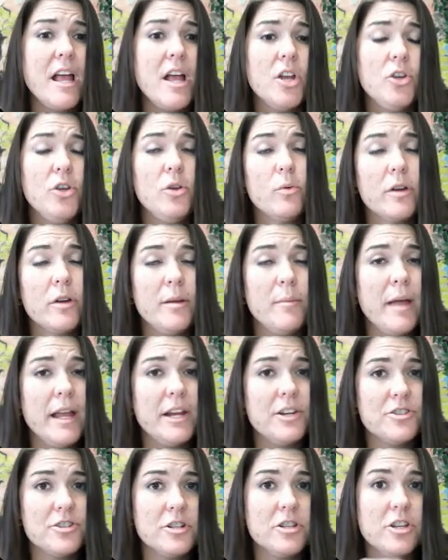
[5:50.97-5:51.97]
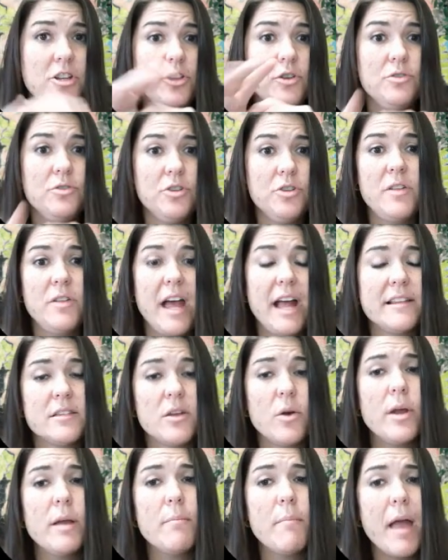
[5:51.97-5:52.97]
you want to make sure that you do that.
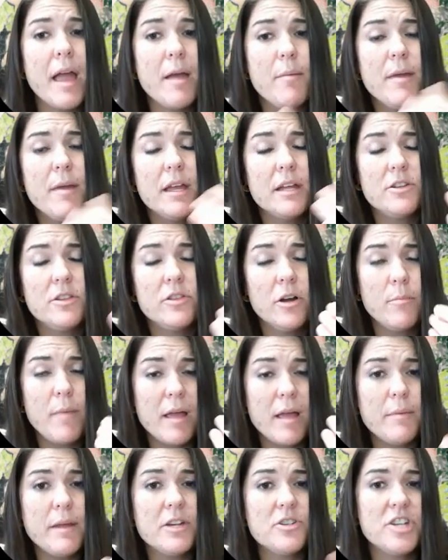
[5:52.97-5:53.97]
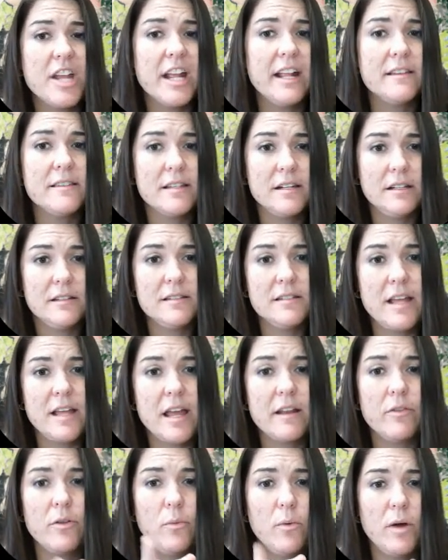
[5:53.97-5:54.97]
So there may be a chance that instead
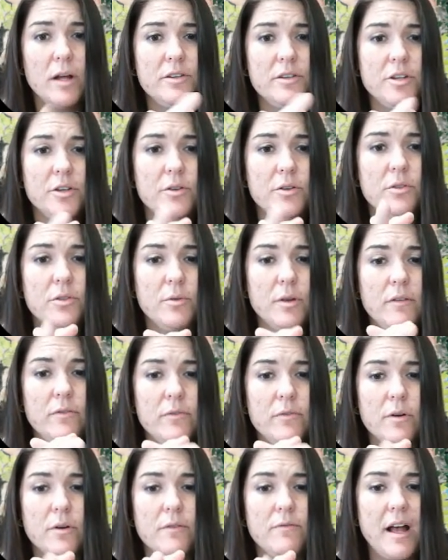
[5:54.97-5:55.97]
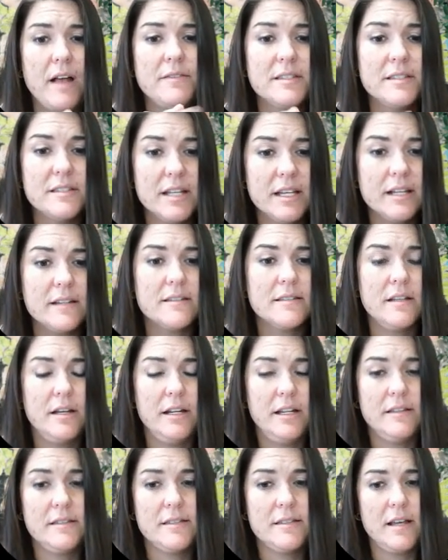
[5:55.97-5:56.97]
of the 1, 2, 3, 4, 5, 6
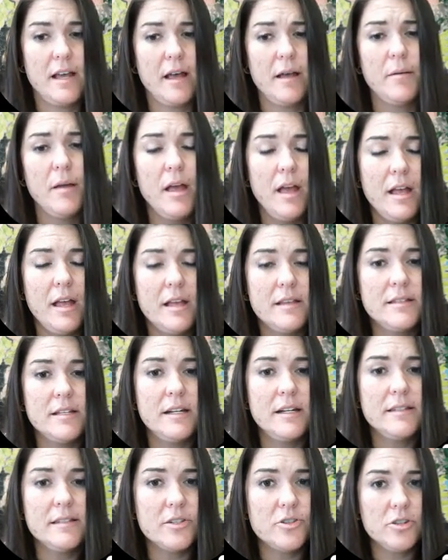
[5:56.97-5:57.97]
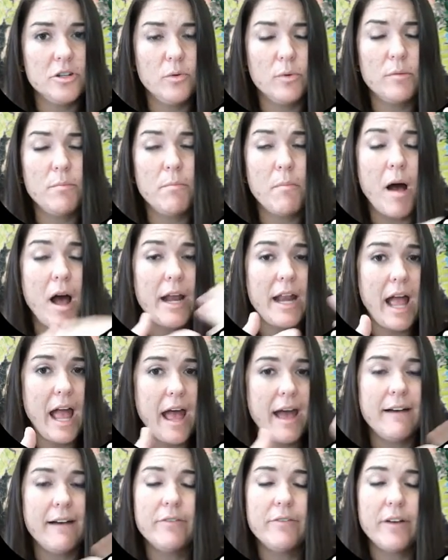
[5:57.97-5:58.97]
sentences, you might
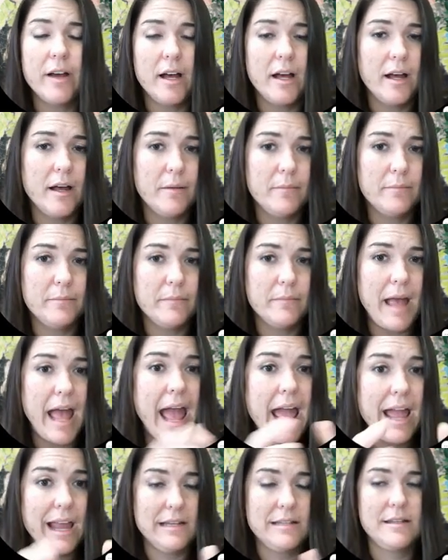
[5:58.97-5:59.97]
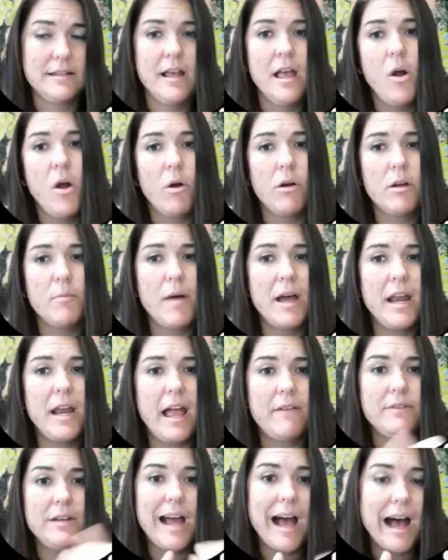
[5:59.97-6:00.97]
have 8, or you might
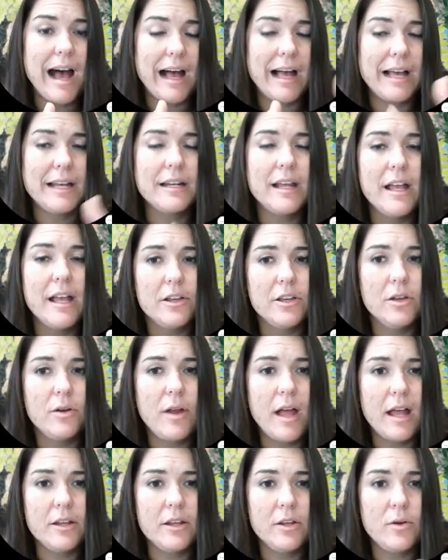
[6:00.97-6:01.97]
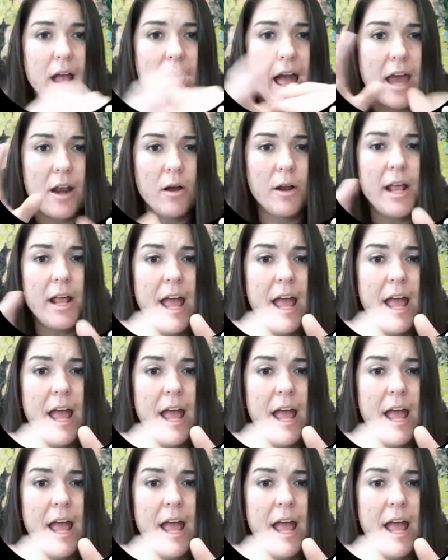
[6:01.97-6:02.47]
have 9. You'd add on an